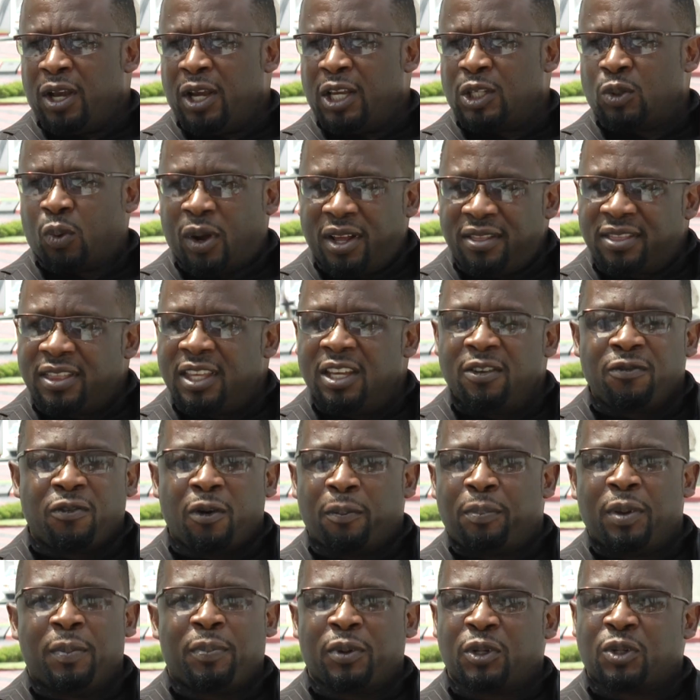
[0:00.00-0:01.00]
It's one thing for
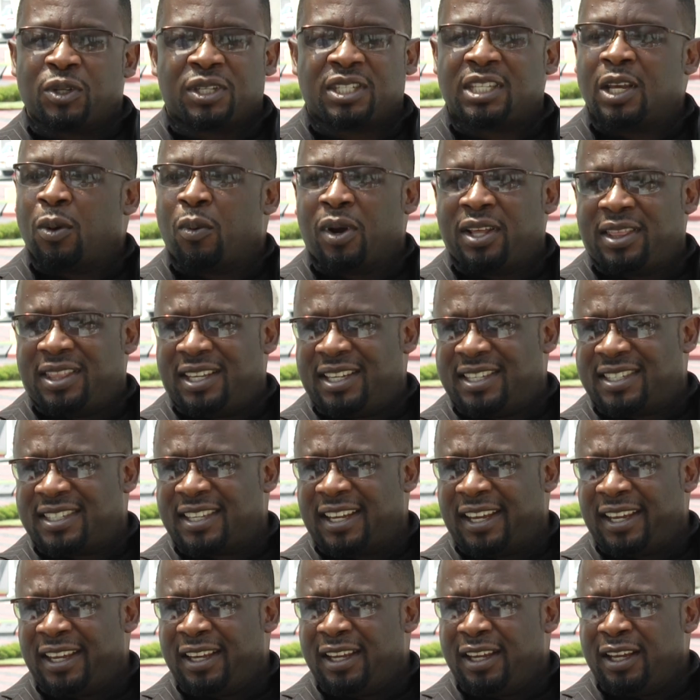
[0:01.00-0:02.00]
people to say what they
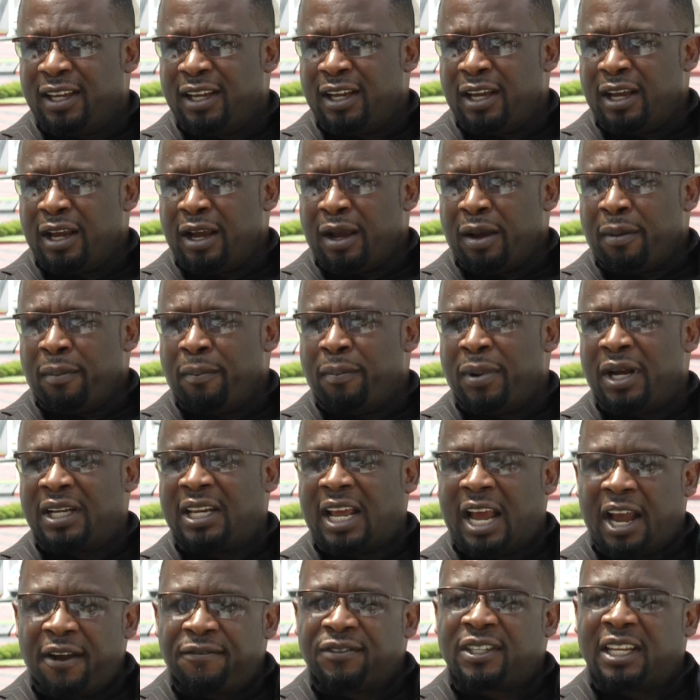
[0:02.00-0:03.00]
say, but
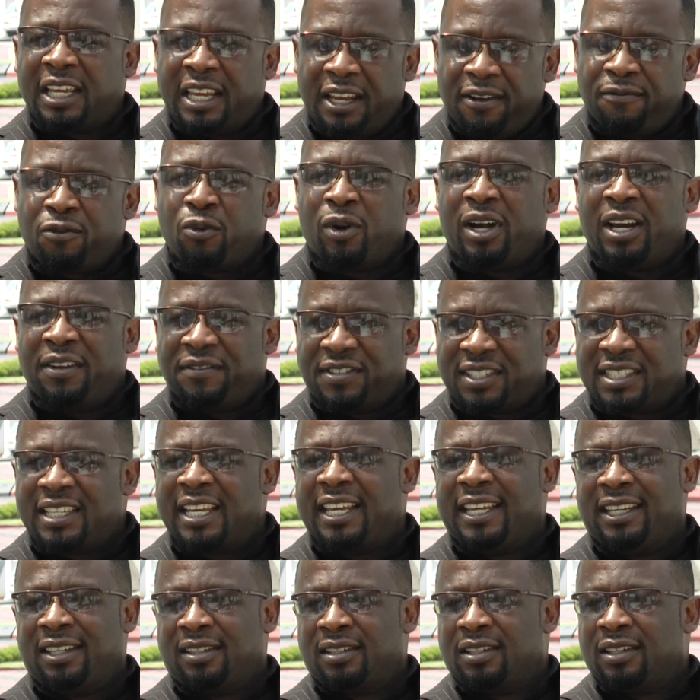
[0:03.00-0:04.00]
after everyone has
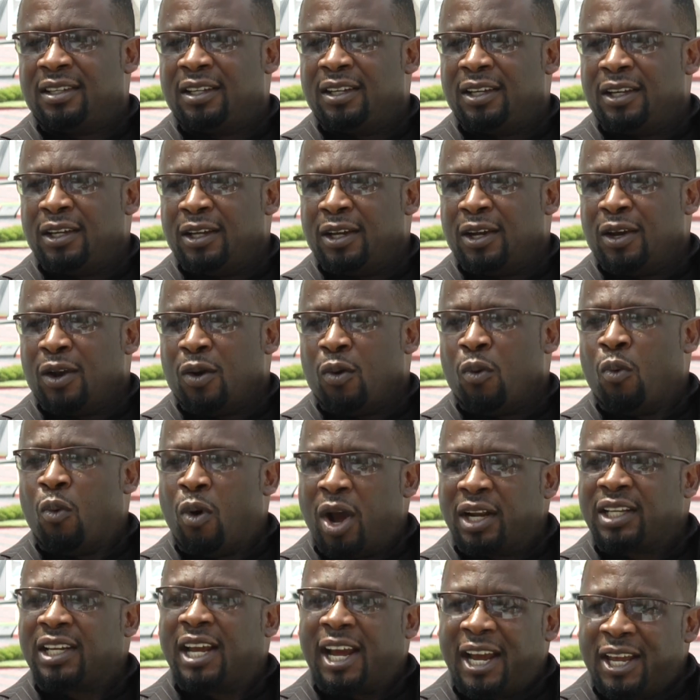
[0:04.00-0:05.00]
said,
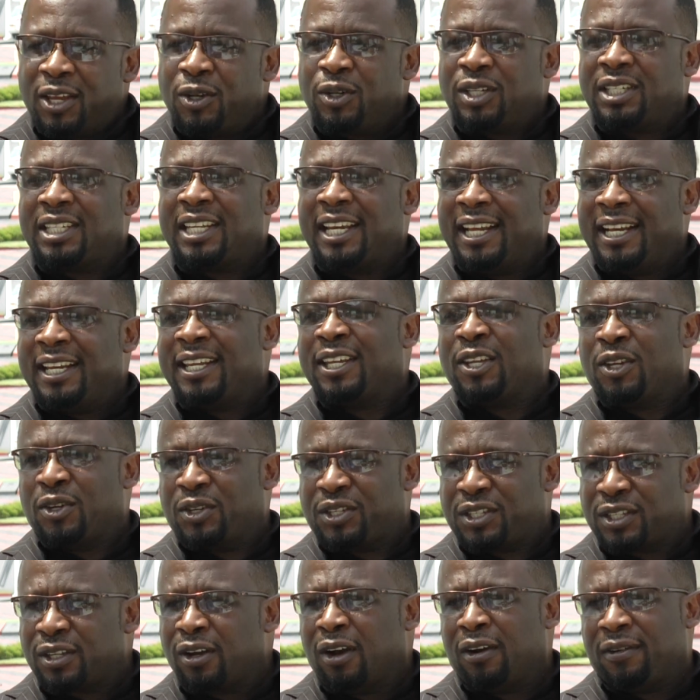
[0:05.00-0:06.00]
what are you telling
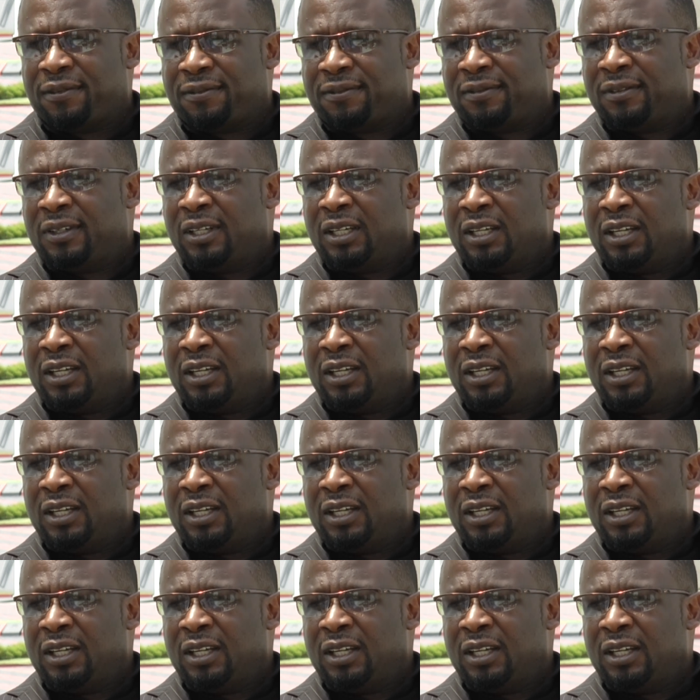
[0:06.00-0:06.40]
yourself?